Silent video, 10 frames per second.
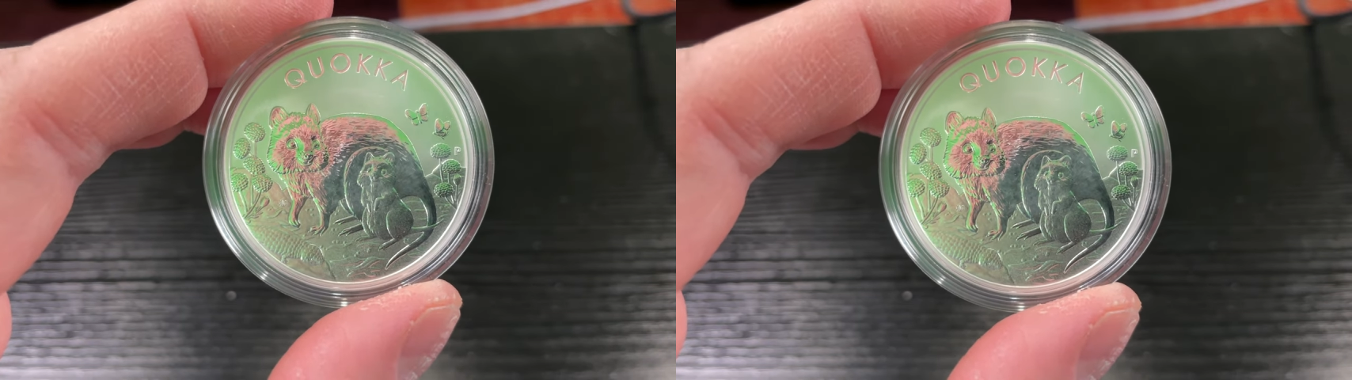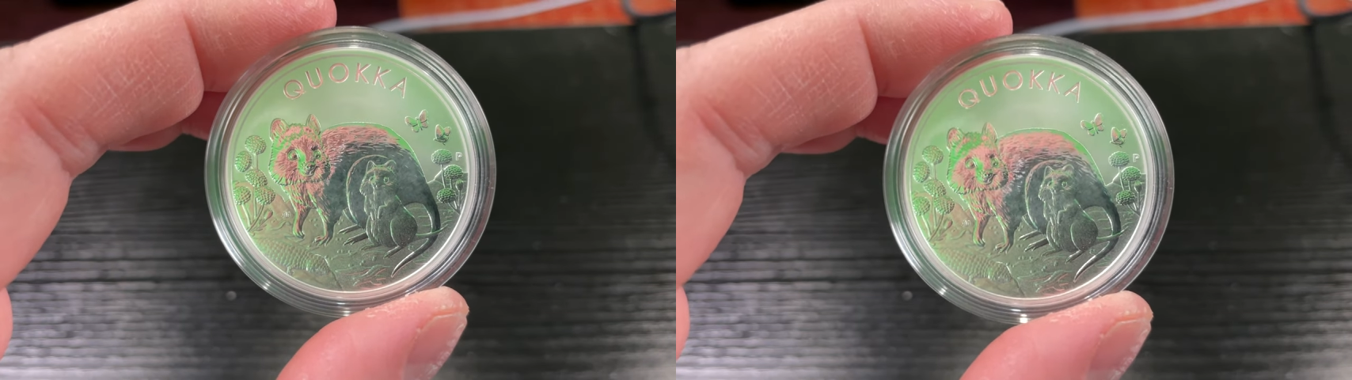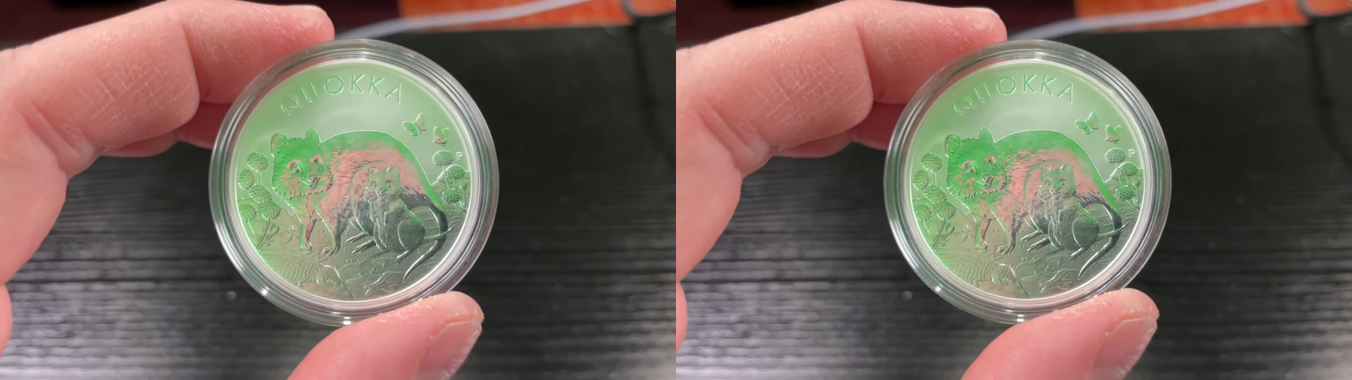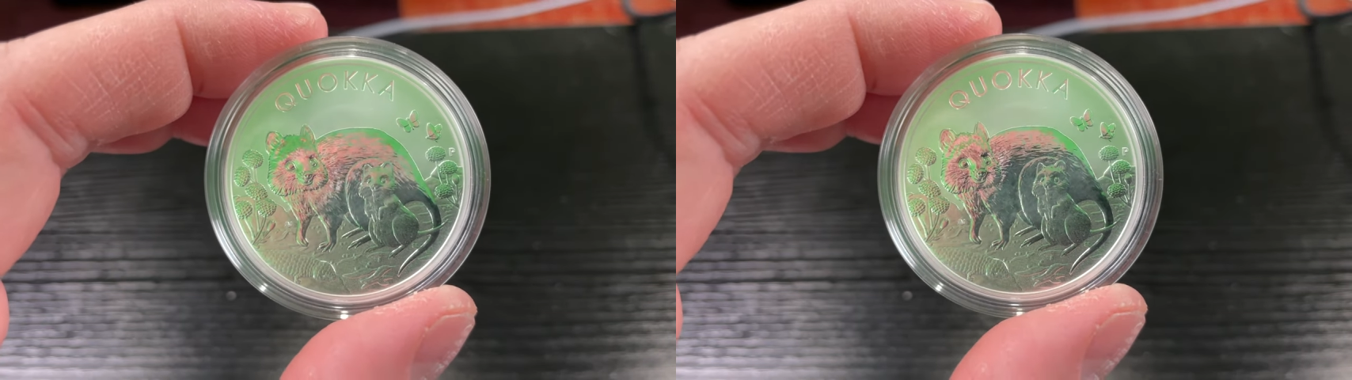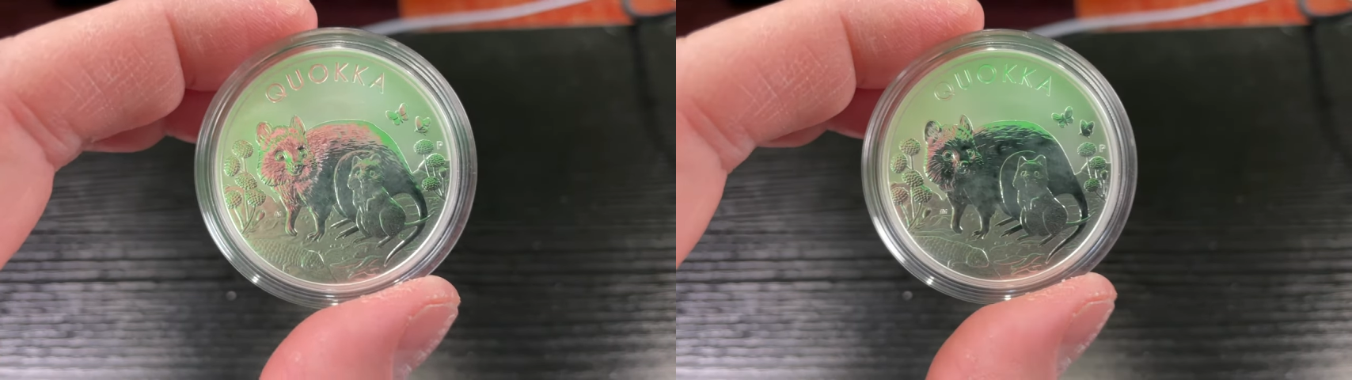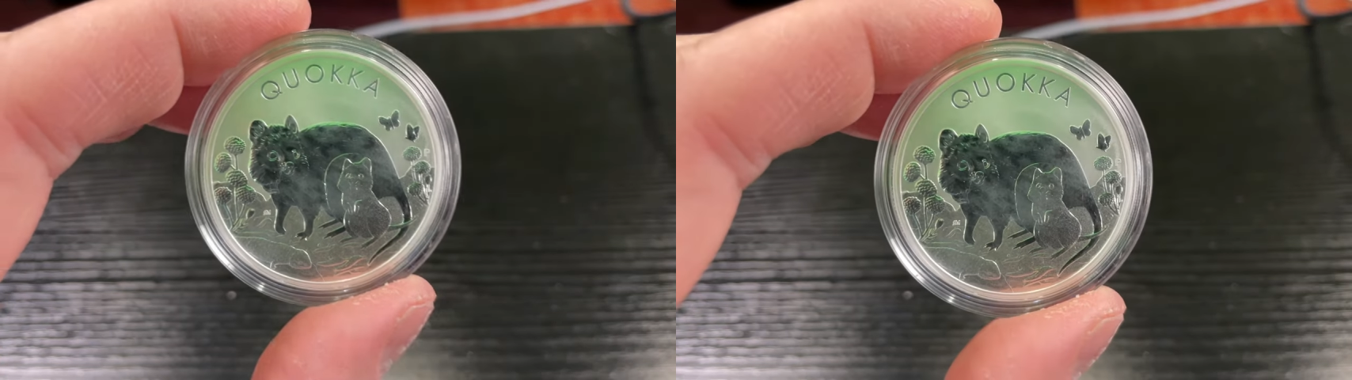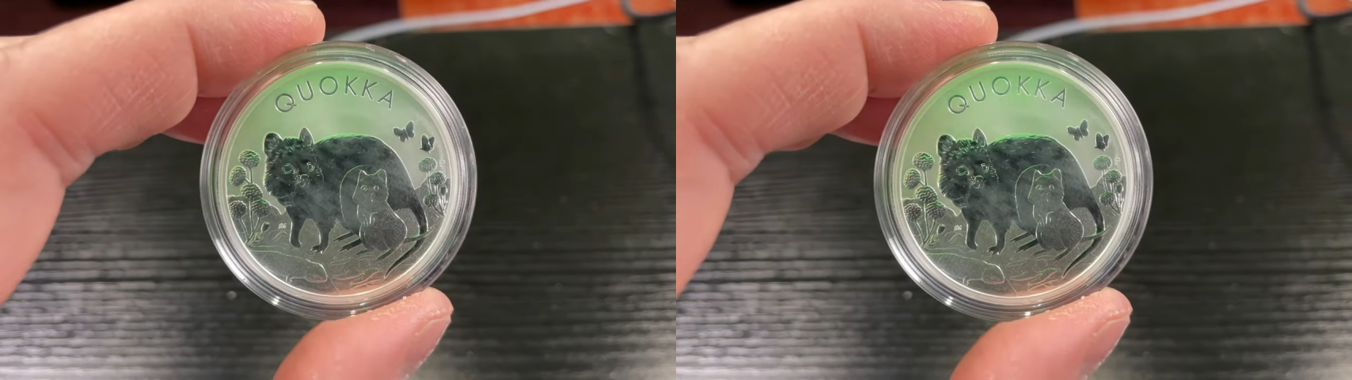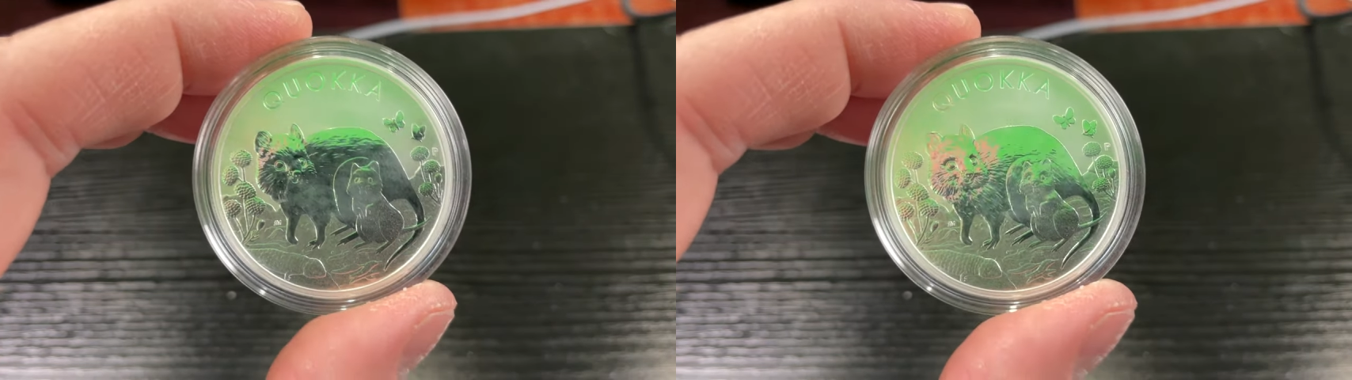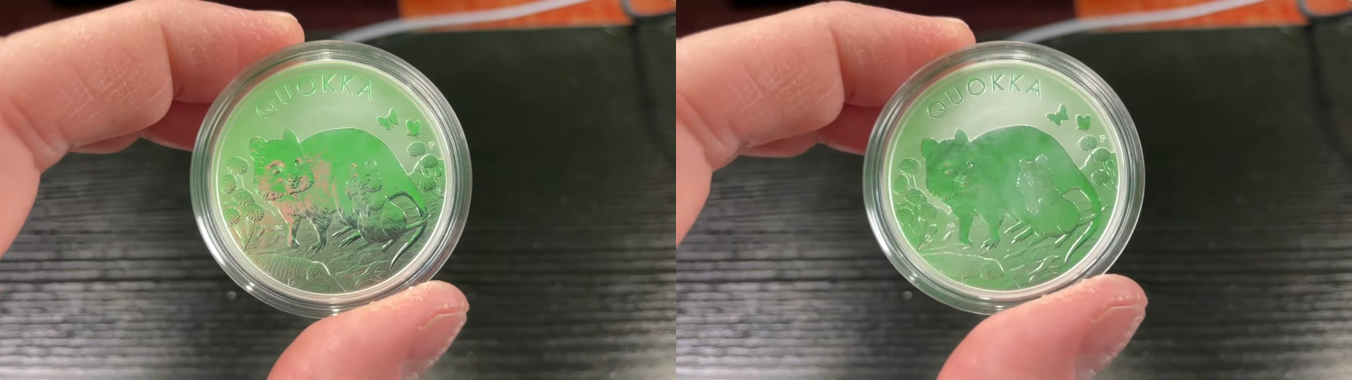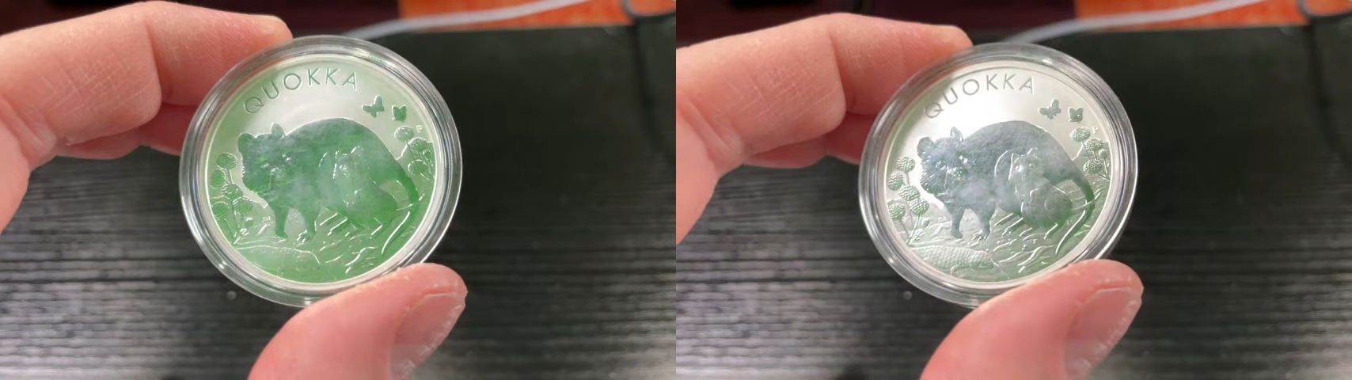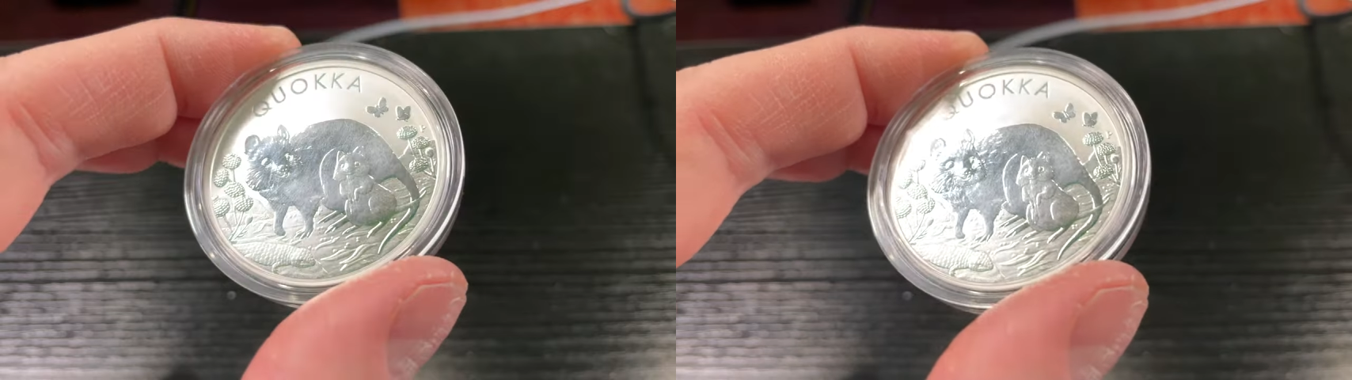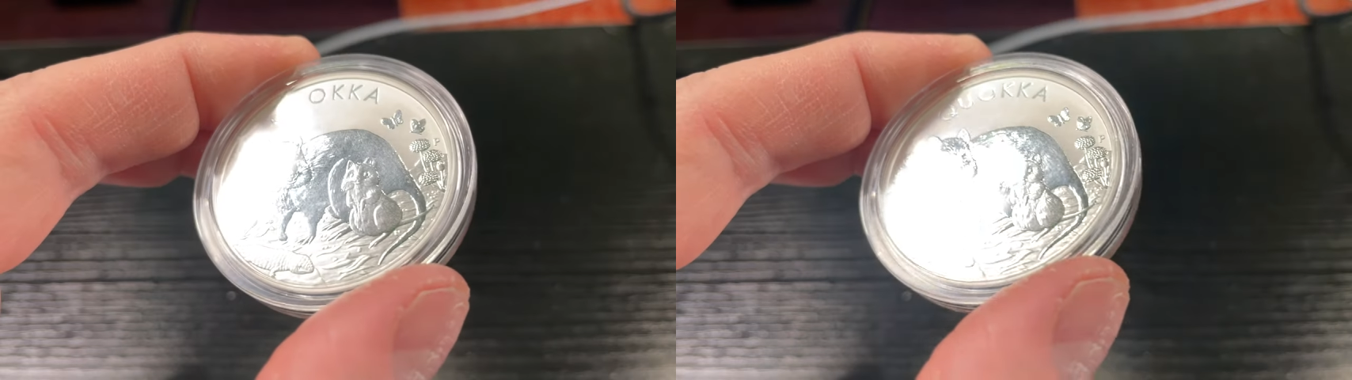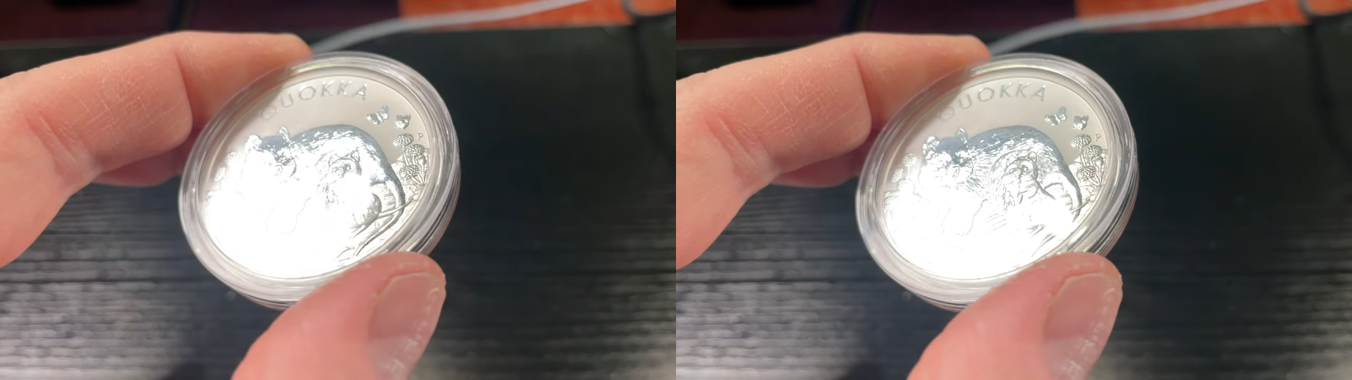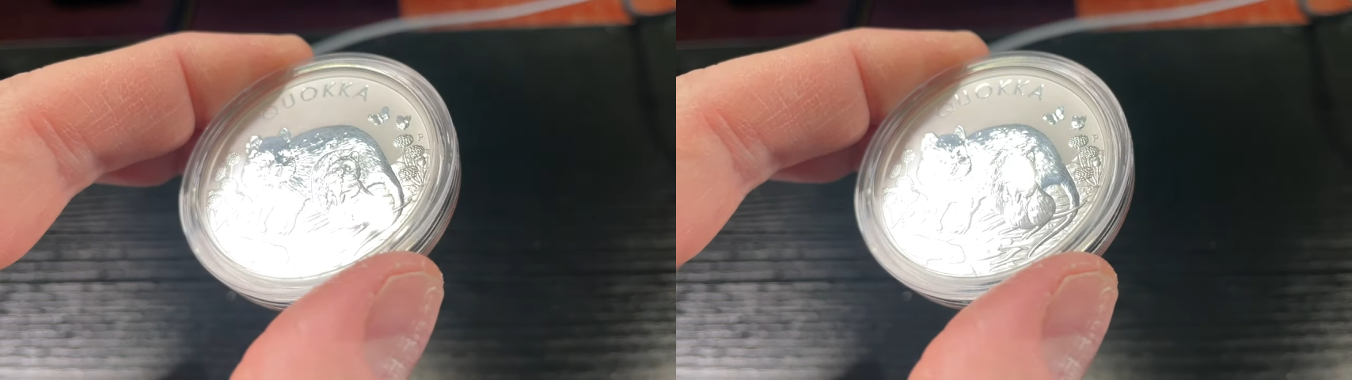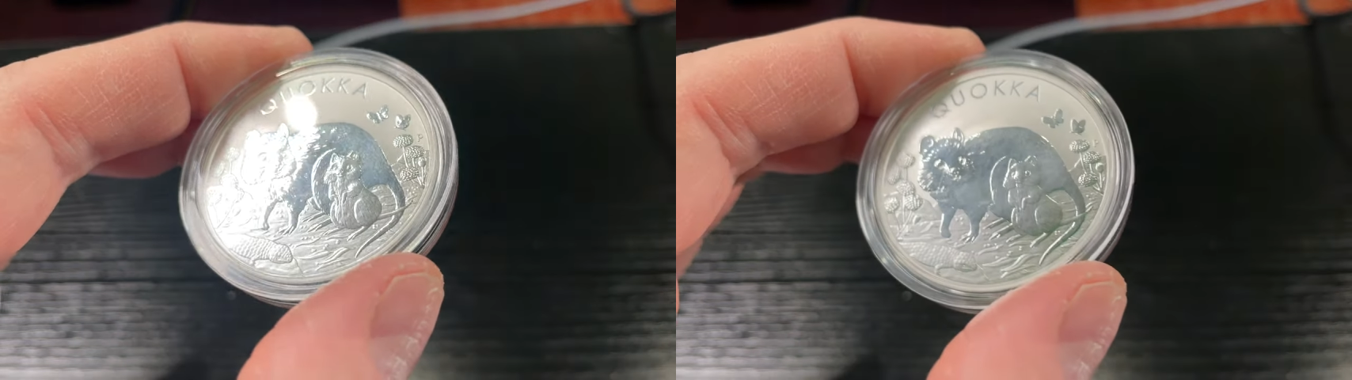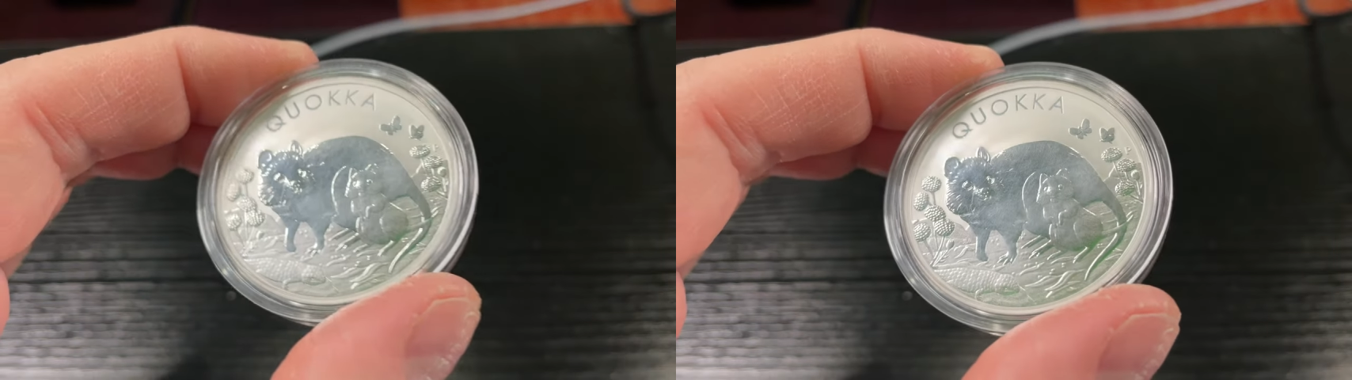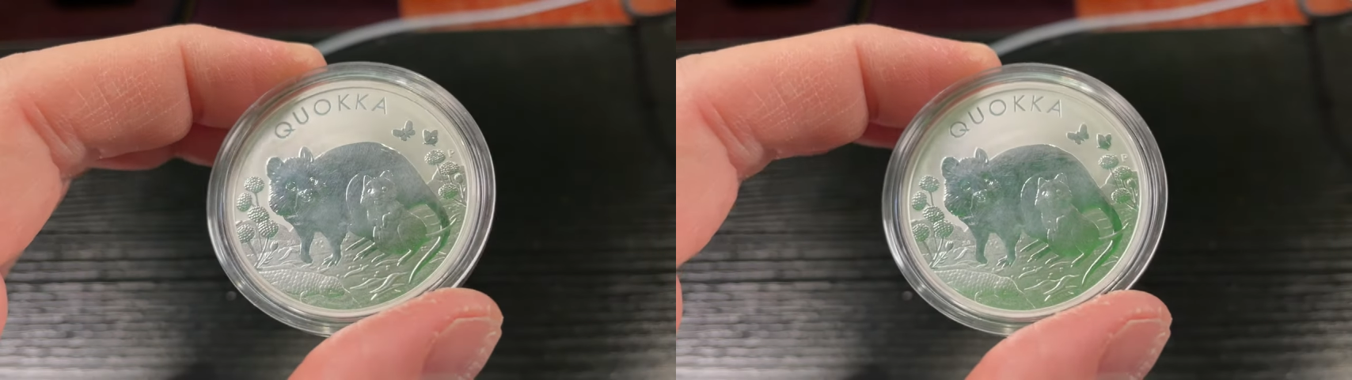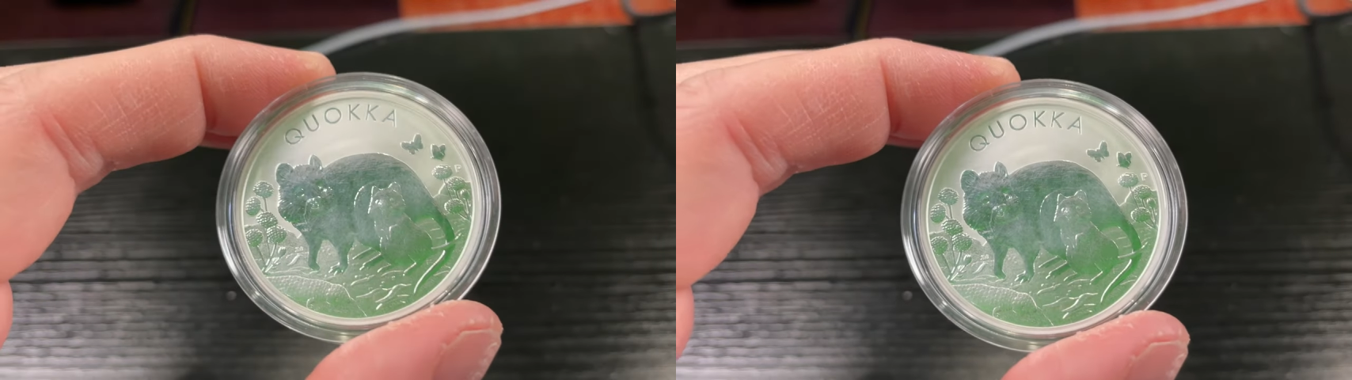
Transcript: (no speaker visible)